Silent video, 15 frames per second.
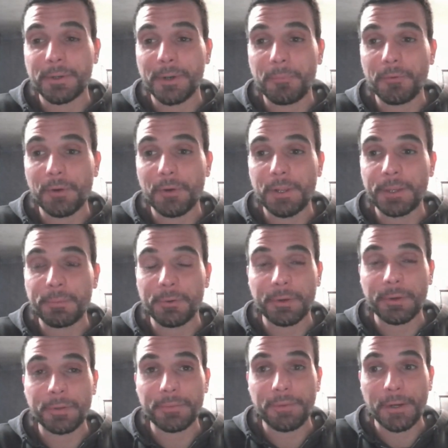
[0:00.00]
hopefully I'm
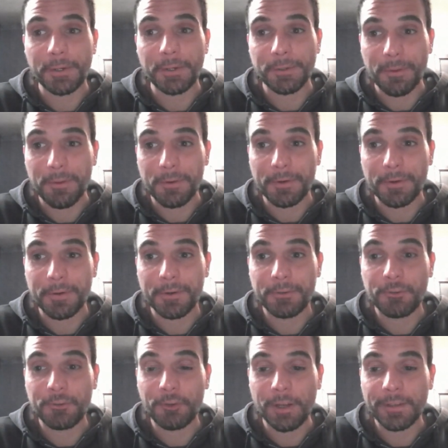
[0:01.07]
going to find another
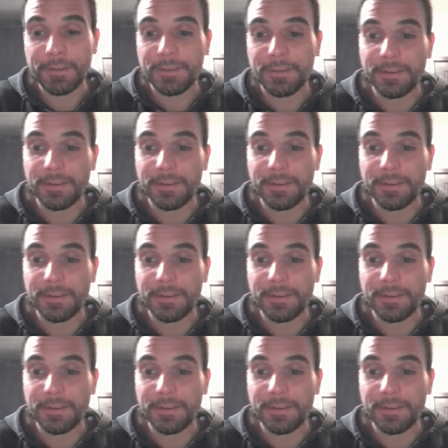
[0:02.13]
chat.